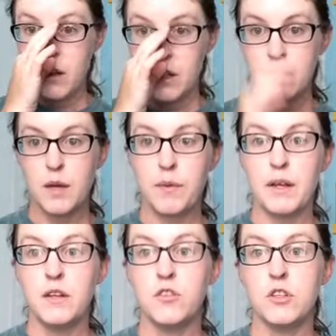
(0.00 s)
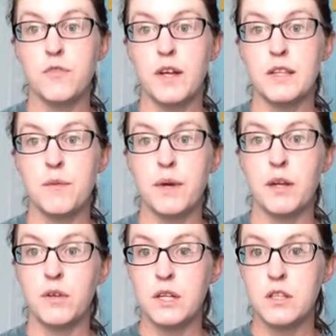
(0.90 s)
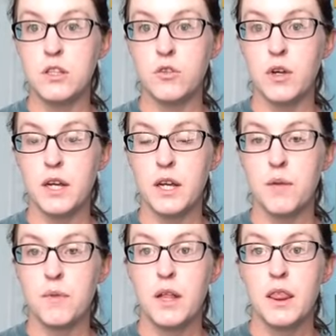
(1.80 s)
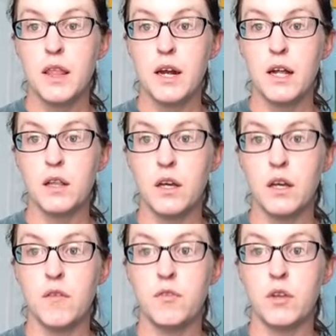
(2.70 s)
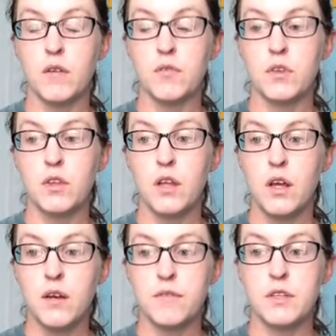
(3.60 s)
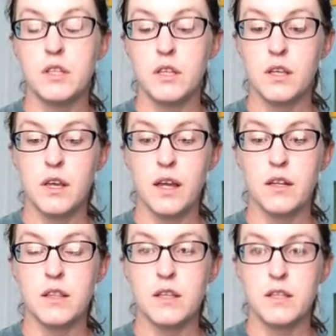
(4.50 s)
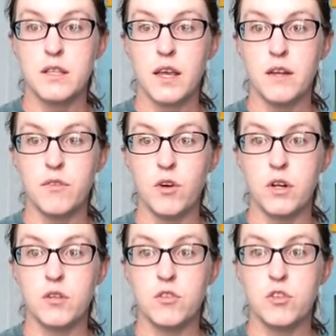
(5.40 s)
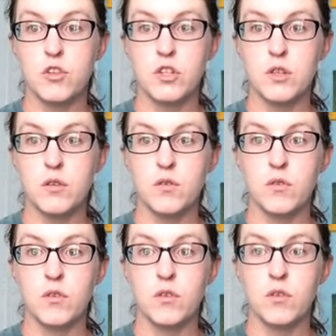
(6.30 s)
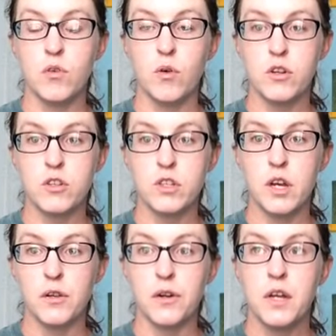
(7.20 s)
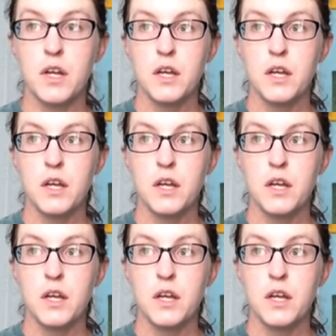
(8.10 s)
Except I did just find somebody on Instagram that I love this skein of yarn. It's just gorgeous color.